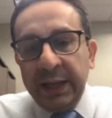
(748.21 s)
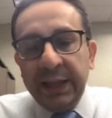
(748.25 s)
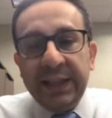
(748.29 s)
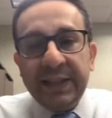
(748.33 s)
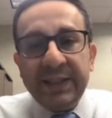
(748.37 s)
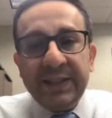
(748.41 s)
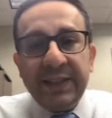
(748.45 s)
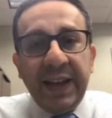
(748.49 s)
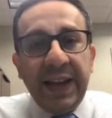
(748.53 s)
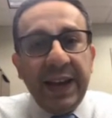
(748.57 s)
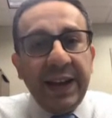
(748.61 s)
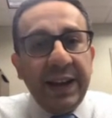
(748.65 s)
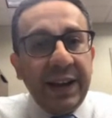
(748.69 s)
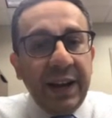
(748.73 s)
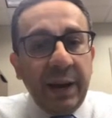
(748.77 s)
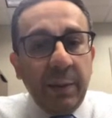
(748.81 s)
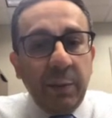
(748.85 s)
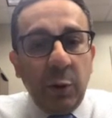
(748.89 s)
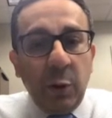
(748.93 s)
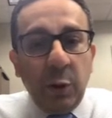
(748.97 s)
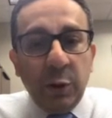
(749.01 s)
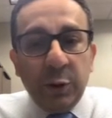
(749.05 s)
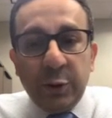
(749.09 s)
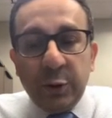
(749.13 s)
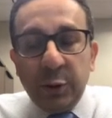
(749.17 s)
This
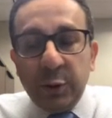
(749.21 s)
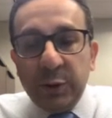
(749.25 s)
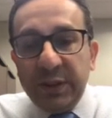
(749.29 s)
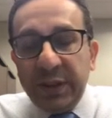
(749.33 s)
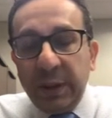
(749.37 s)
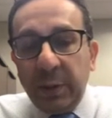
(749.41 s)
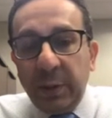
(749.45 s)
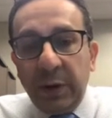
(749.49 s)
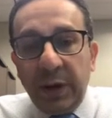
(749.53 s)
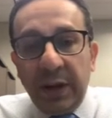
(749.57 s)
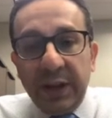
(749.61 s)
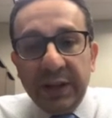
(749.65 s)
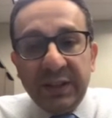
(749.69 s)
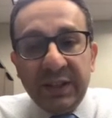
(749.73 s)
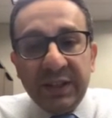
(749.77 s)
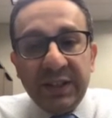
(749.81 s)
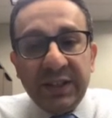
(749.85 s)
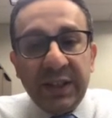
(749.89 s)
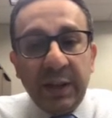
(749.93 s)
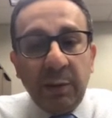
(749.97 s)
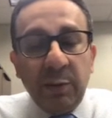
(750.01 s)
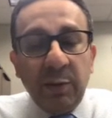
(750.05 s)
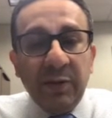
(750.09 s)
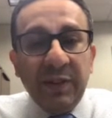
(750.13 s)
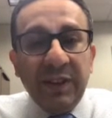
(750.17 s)
diagram also
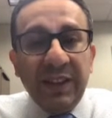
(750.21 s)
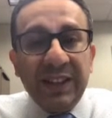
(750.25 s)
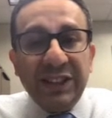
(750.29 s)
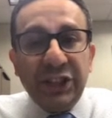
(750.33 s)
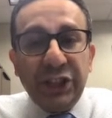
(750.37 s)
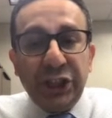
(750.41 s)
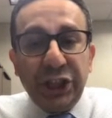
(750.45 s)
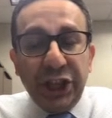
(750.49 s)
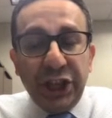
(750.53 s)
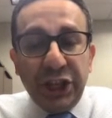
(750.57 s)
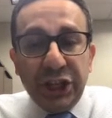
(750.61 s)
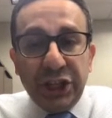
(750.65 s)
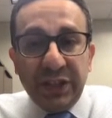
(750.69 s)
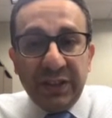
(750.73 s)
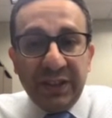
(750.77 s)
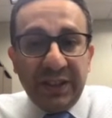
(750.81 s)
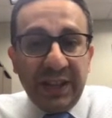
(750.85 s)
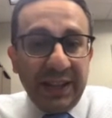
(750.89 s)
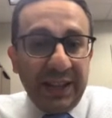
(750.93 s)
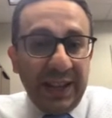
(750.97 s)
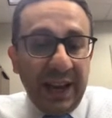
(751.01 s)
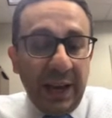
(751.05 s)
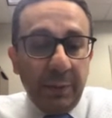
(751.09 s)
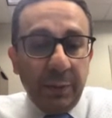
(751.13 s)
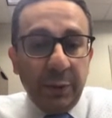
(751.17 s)
summarizes some of the changes
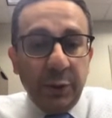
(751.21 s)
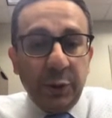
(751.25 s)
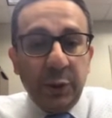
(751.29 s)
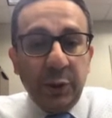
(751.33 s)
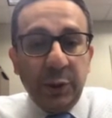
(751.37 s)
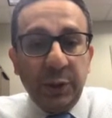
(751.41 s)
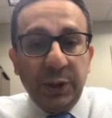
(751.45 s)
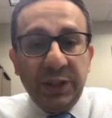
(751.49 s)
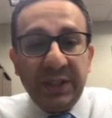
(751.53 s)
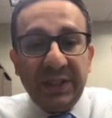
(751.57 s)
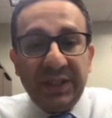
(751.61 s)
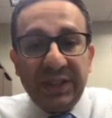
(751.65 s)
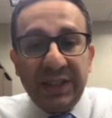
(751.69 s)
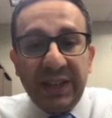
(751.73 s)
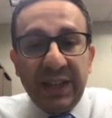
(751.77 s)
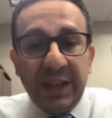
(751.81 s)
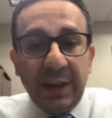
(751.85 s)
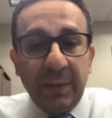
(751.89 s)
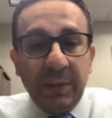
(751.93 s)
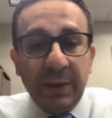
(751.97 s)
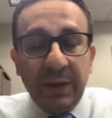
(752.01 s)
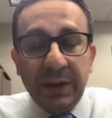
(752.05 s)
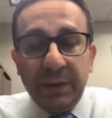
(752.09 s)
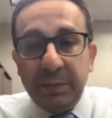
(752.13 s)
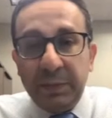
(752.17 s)
that happen during
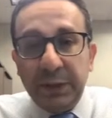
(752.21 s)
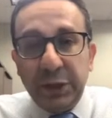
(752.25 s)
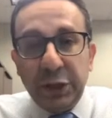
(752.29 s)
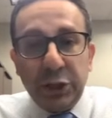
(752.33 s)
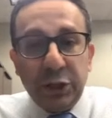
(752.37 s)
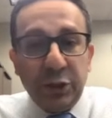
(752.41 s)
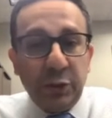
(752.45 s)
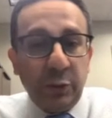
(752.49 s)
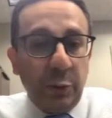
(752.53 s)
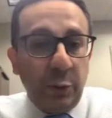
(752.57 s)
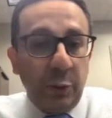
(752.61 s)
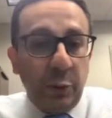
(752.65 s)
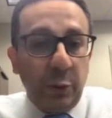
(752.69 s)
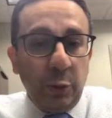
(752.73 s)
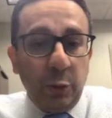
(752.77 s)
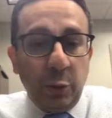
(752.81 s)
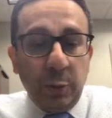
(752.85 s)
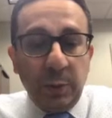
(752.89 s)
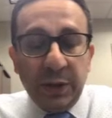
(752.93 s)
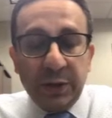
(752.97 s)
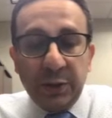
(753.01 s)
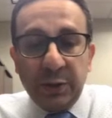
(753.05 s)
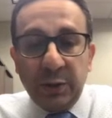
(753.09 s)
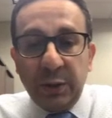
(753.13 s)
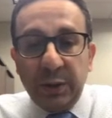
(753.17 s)
sleep in patients with
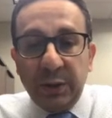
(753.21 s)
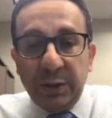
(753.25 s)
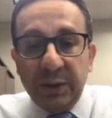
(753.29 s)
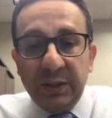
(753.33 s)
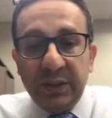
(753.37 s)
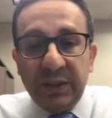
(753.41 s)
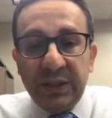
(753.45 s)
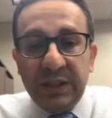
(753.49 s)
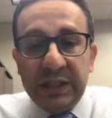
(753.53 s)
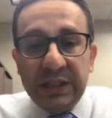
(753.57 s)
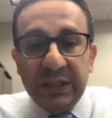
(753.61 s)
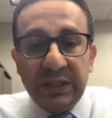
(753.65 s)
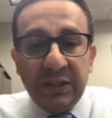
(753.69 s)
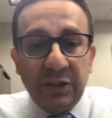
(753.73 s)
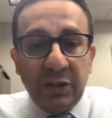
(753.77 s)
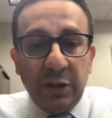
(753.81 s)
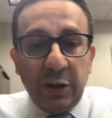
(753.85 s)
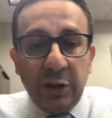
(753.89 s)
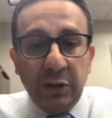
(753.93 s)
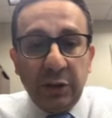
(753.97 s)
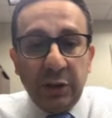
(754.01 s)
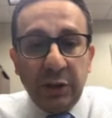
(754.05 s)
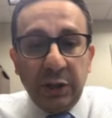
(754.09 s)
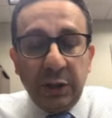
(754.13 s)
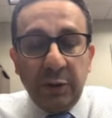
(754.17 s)
neuromuscular disease,
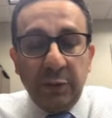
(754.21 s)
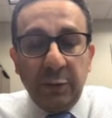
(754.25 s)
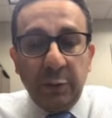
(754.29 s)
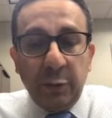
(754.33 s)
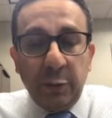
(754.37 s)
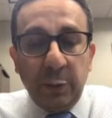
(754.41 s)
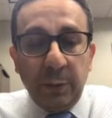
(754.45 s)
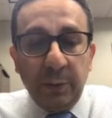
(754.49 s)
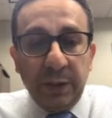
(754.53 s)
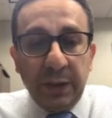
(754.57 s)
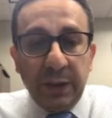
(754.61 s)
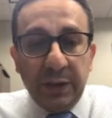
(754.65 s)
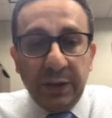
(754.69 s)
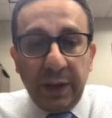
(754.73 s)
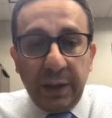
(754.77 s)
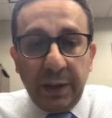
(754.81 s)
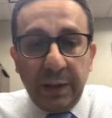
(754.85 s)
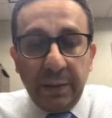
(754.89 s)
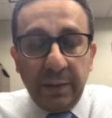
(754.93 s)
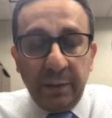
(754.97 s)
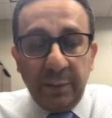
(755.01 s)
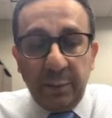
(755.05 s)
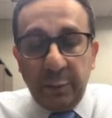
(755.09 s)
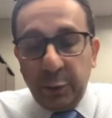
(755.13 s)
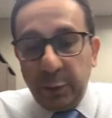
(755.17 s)
starting from
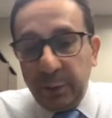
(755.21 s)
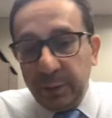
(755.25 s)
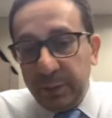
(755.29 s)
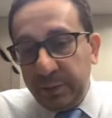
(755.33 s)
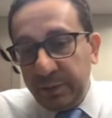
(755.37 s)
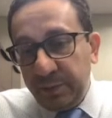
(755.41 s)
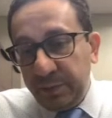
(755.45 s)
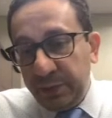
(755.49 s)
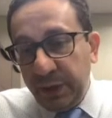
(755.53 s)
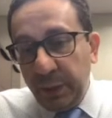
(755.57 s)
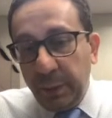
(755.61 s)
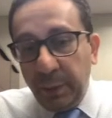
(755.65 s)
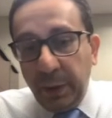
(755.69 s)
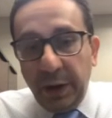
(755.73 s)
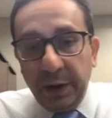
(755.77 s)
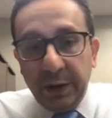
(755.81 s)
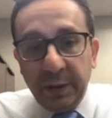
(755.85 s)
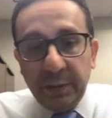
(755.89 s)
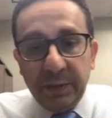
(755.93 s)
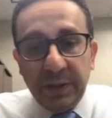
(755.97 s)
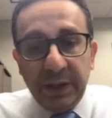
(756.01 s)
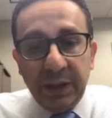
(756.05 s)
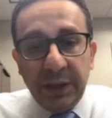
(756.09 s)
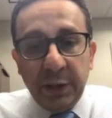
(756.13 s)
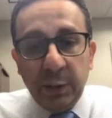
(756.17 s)
the
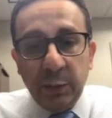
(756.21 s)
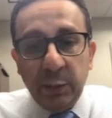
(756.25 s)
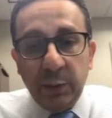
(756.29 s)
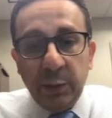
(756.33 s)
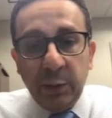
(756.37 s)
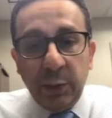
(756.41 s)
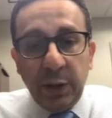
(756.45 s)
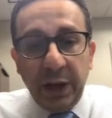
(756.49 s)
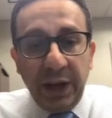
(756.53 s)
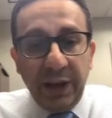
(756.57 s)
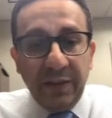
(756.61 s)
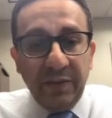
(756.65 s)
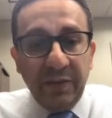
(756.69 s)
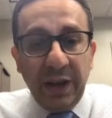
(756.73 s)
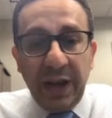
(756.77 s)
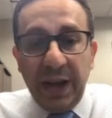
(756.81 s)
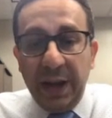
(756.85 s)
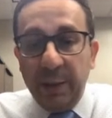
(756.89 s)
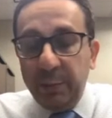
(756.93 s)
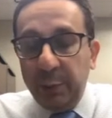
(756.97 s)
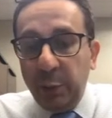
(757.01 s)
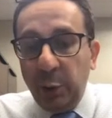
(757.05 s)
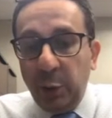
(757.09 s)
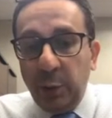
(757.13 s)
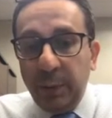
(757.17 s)
bottom there, when we have
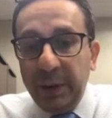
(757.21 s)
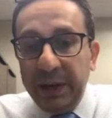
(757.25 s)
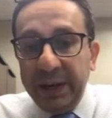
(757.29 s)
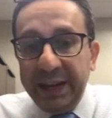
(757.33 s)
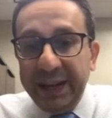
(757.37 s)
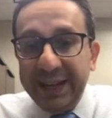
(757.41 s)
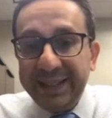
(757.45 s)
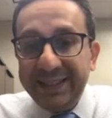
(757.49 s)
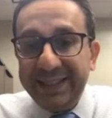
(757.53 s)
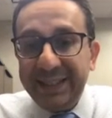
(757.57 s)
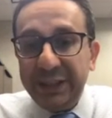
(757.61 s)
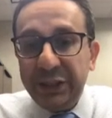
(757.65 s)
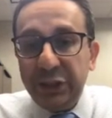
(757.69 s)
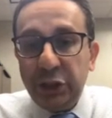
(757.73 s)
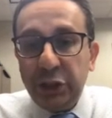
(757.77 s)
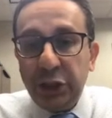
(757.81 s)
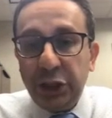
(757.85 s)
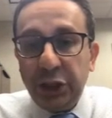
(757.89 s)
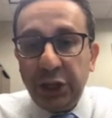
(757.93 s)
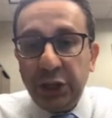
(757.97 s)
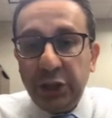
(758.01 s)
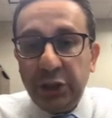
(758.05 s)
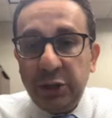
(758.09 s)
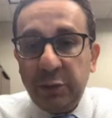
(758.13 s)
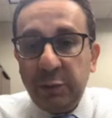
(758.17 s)
abnormal gas
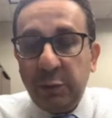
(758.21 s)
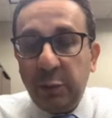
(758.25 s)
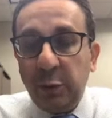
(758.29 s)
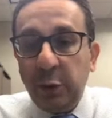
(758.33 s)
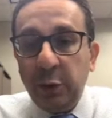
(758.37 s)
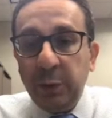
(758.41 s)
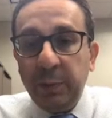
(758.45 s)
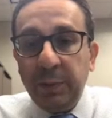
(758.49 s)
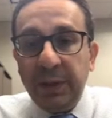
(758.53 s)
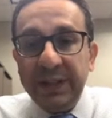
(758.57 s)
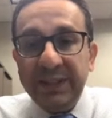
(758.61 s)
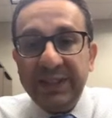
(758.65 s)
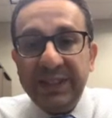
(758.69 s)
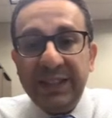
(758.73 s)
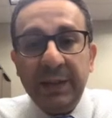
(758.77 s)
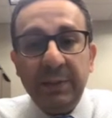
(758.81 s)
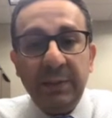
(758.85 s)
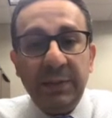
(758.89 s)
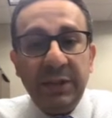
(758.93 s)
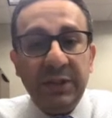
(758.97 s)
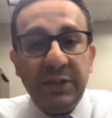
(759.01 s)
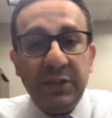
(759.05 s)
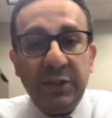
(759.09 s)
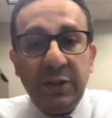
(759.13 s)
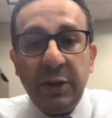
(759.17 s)
exchange followed by
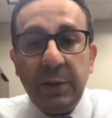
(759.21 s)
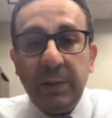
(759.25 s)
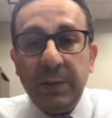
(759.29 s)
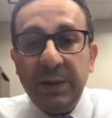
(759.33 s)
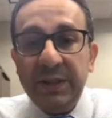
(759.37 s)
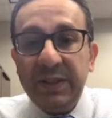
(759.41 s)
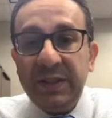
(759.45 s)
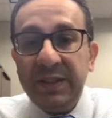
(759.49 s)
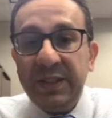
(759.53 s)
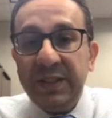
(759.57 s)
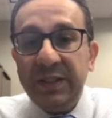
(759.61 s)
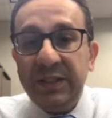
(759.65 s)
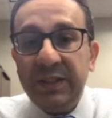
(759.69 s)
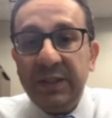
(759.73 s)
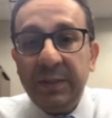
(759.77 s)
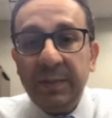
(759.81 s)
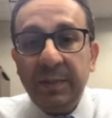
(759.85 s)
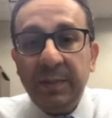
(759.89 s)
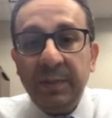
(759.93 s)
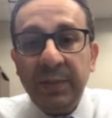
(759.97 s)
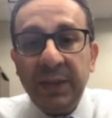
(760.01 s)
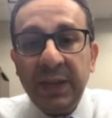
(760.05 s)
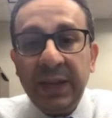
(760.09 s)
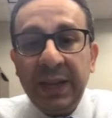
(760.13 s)
sleep disturbances,